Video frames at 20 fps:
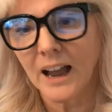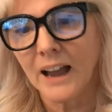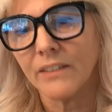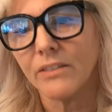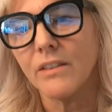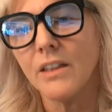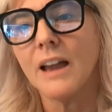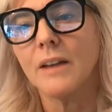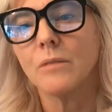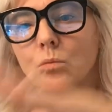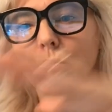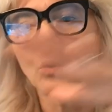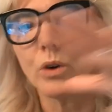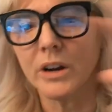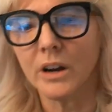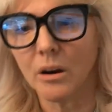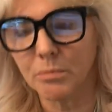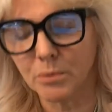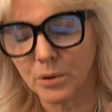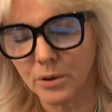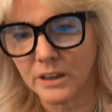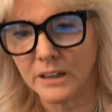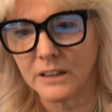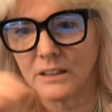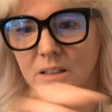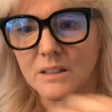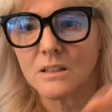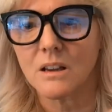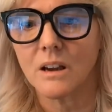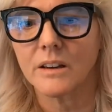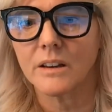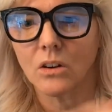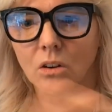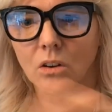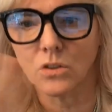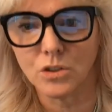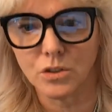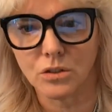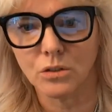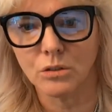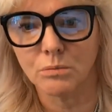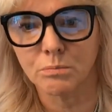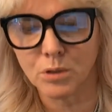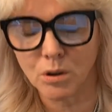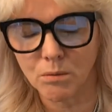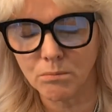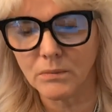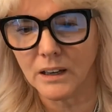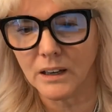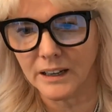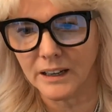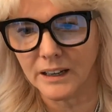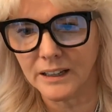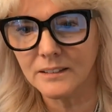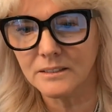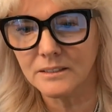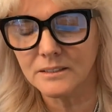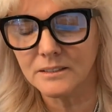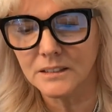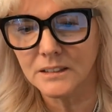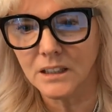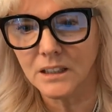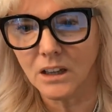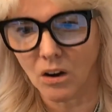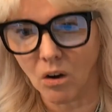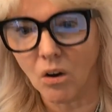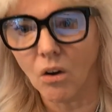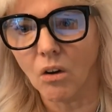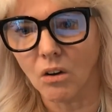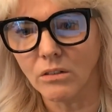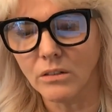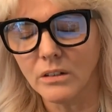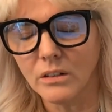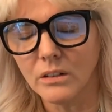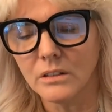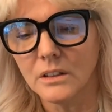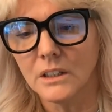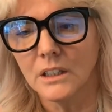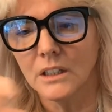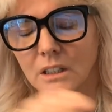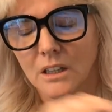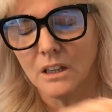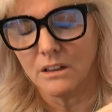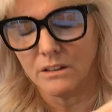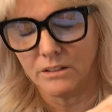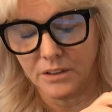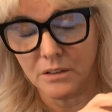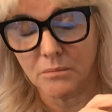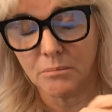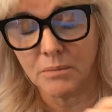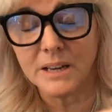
And then we are putting the psychological prompt layer on that.